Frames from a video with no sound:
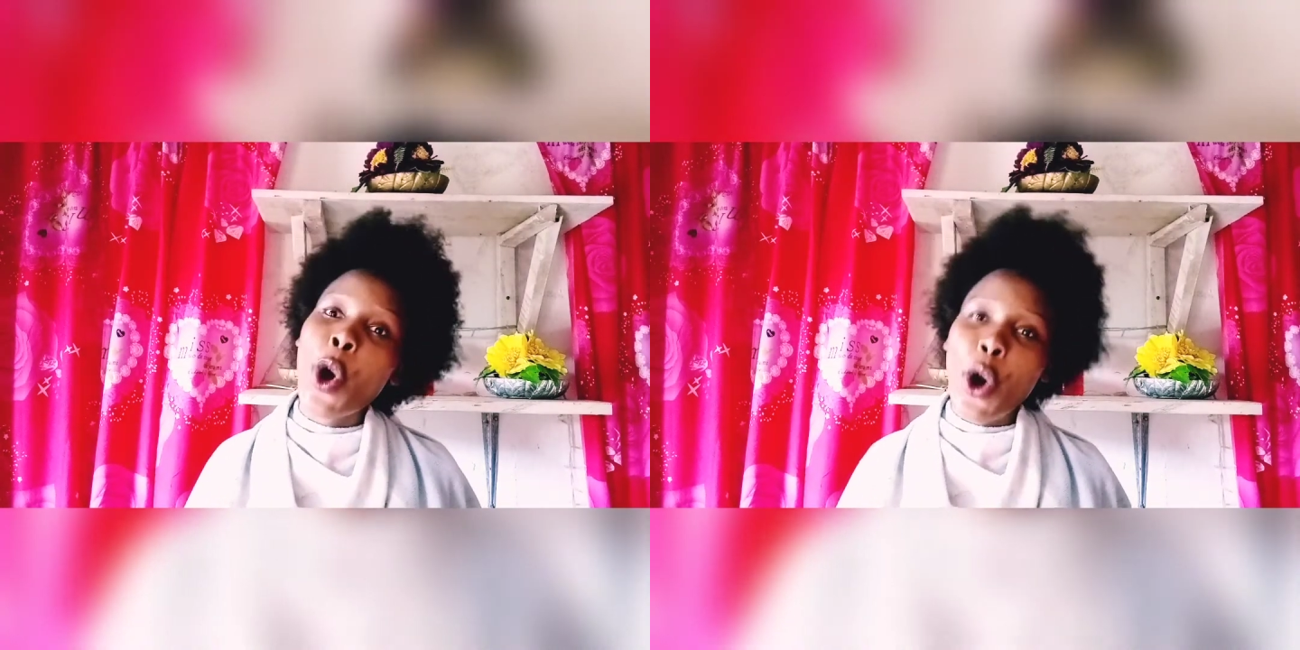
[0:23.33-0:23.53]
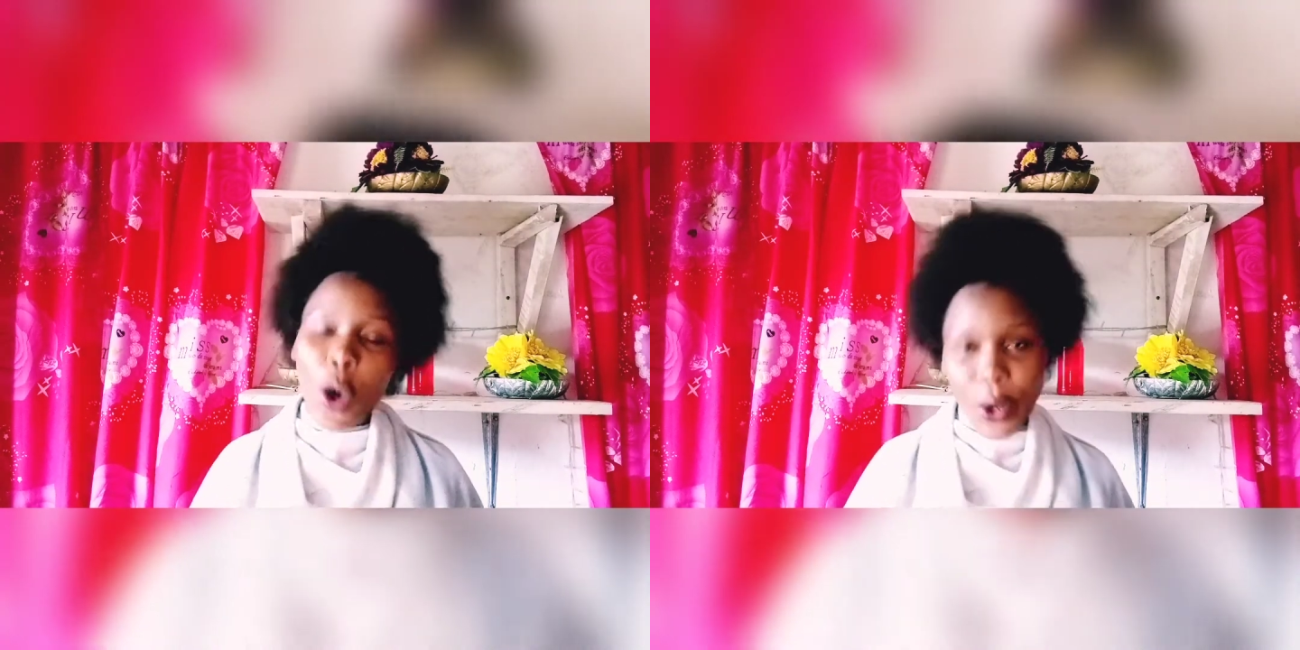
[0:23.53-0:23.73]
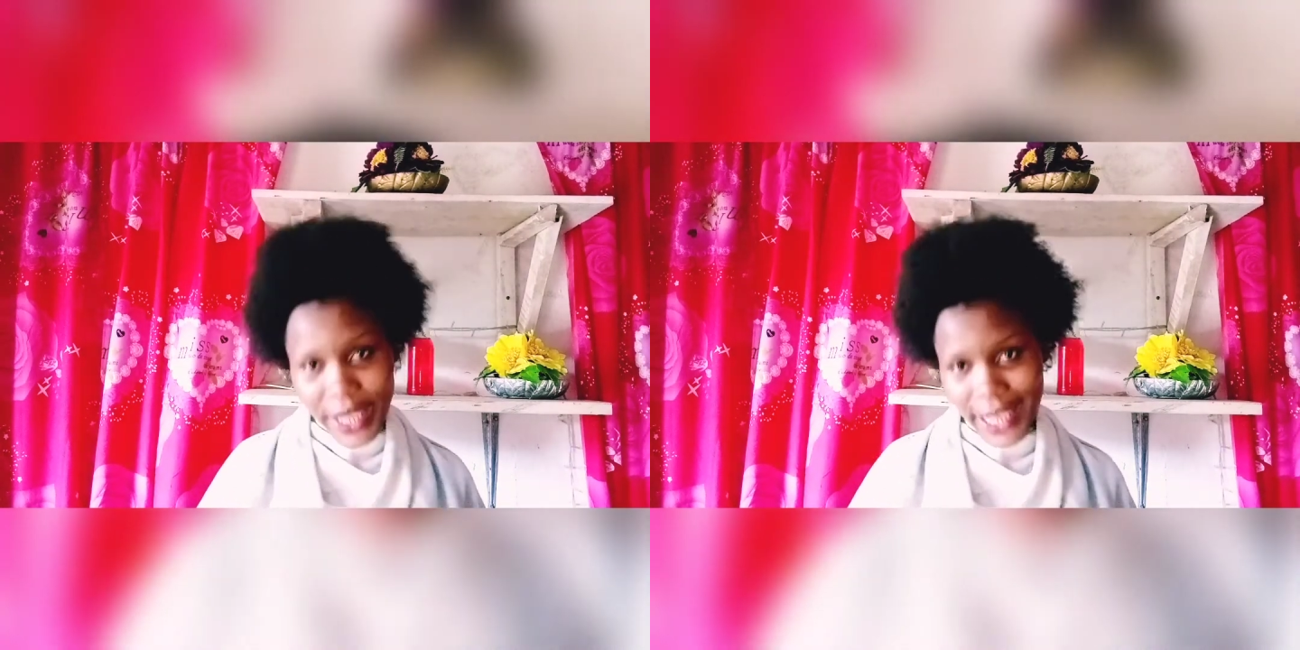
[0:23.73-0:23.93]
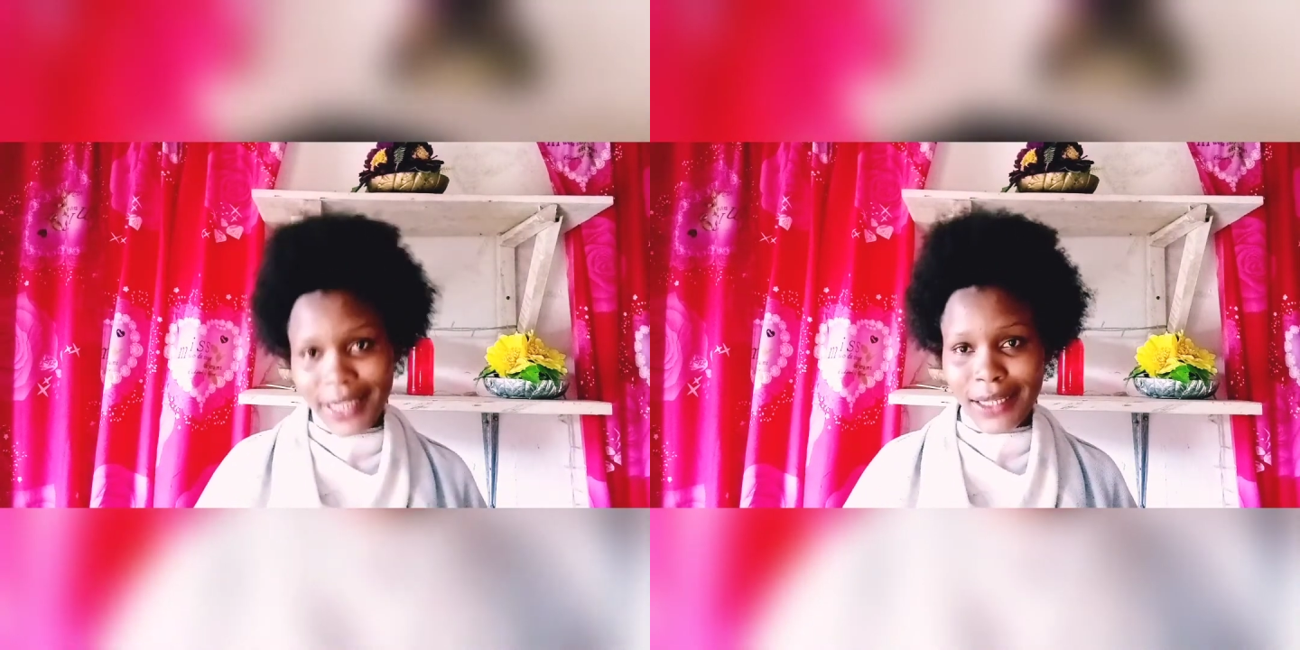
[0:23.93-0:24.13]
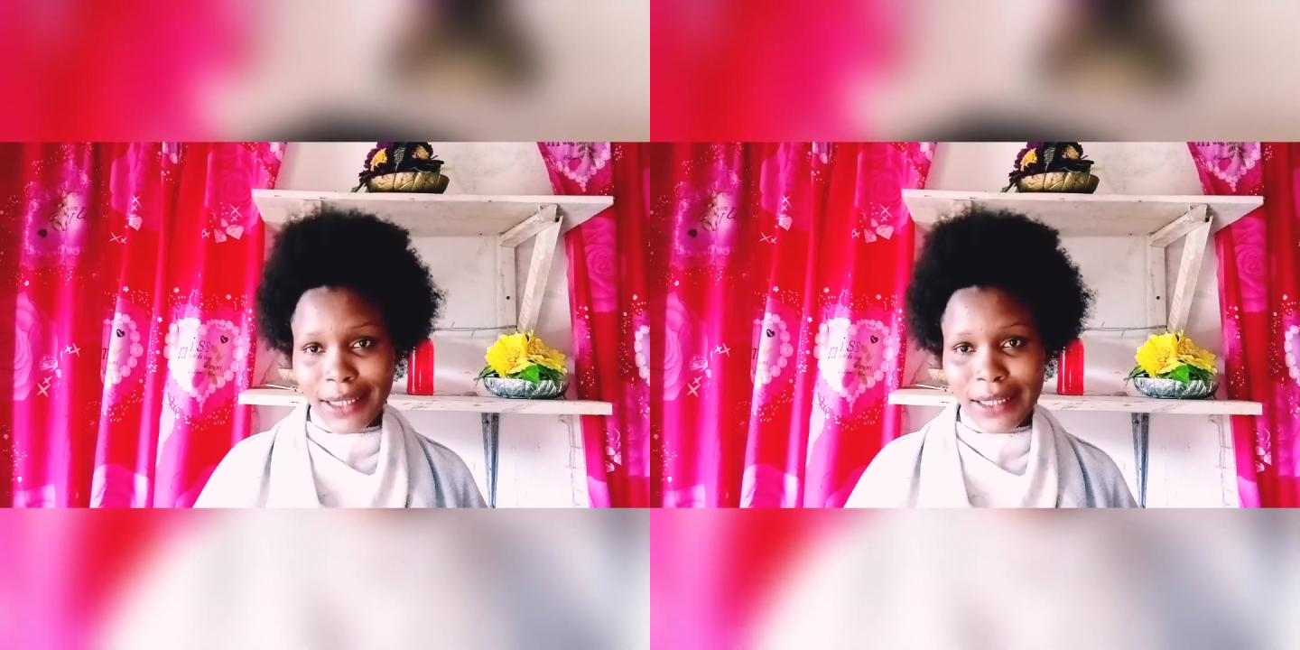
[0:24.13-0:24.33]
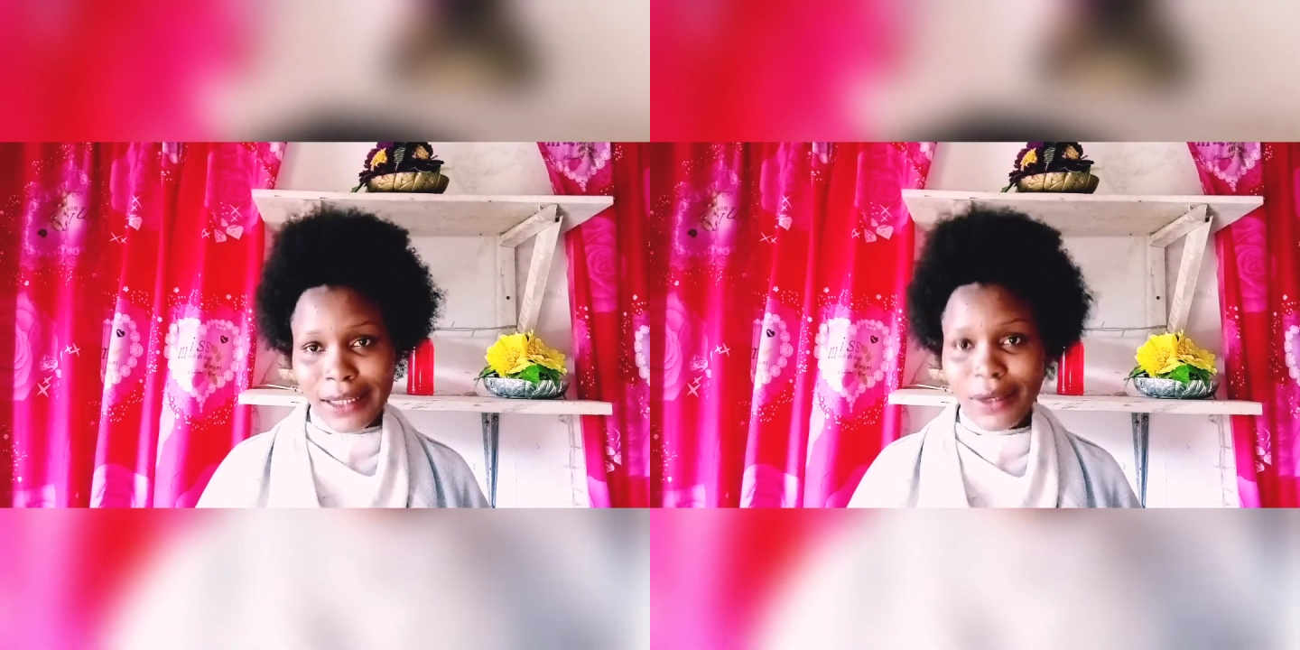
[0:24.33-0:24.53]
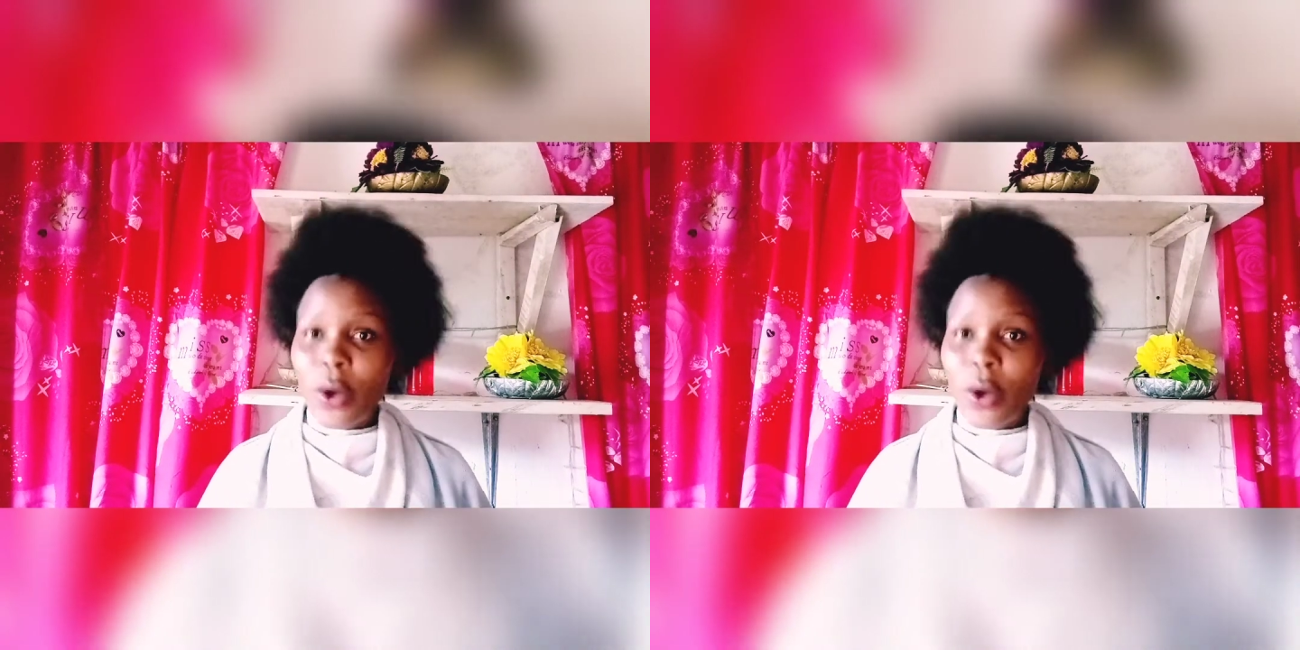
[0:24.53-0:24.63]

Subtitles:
Oh yes,